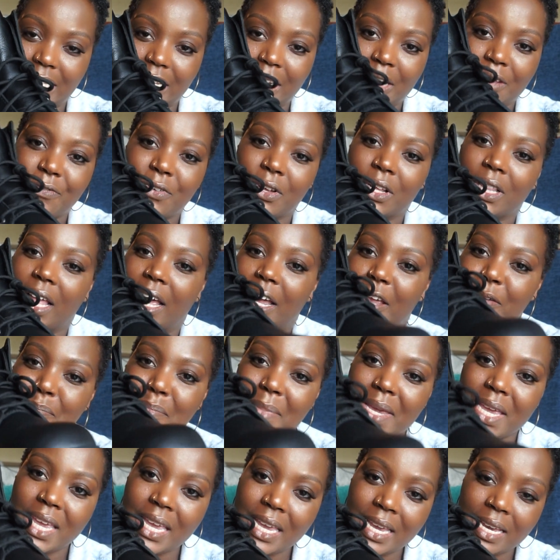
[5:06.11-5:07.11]
And if you're like
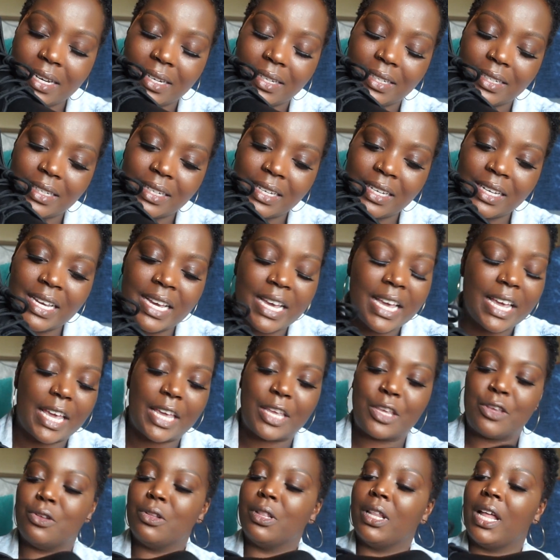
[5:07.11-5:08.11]
me
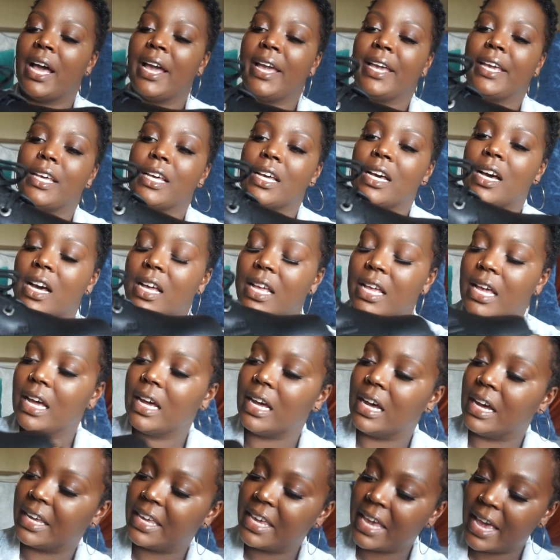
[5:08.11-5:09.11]
and you like
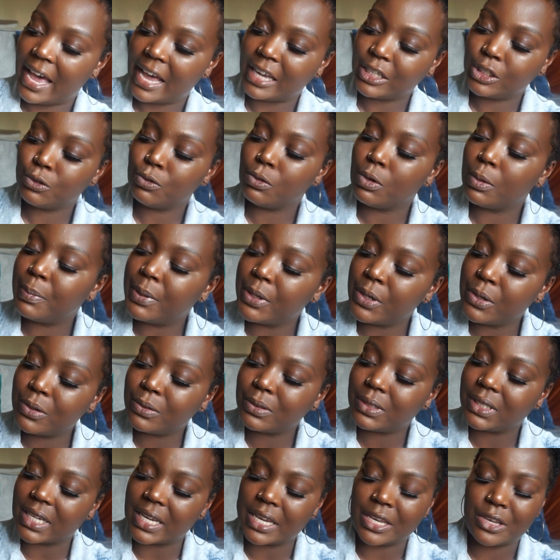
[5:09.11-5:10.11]
a casual
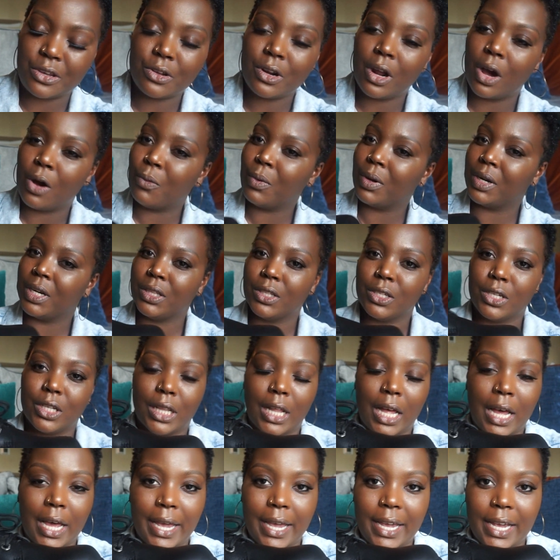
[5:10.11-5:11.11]
boot and you don't want to look
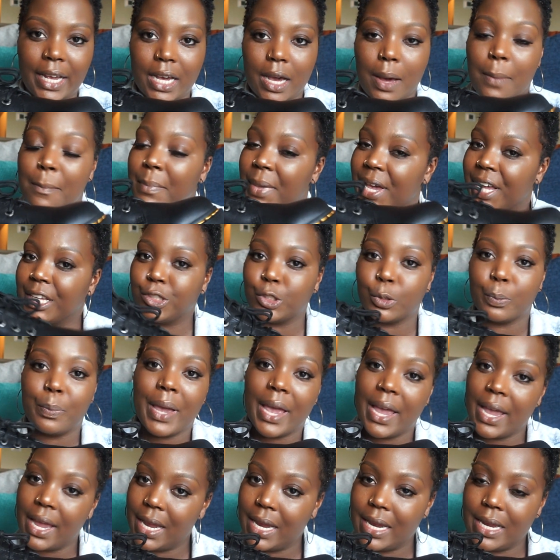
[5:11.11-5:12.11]
like Major
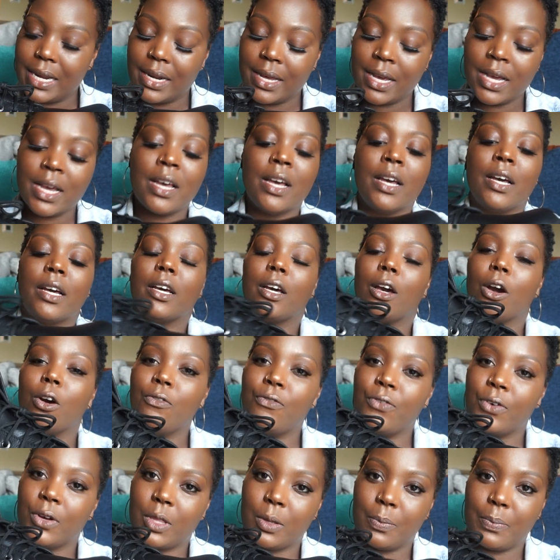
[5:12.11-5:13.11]
Payne, go
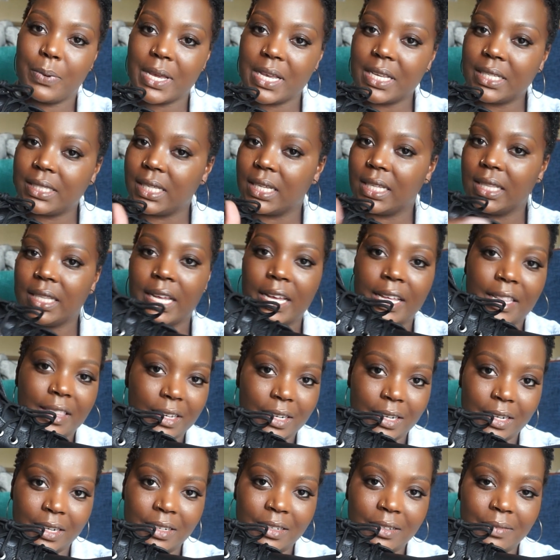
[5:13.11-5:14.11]
for the Pisa
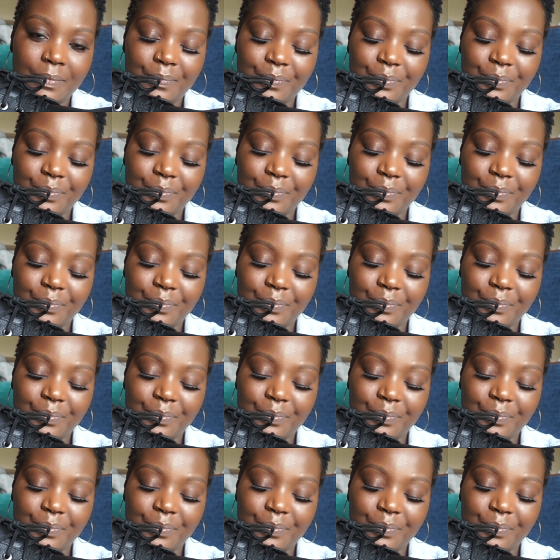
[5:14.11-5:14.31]
leather.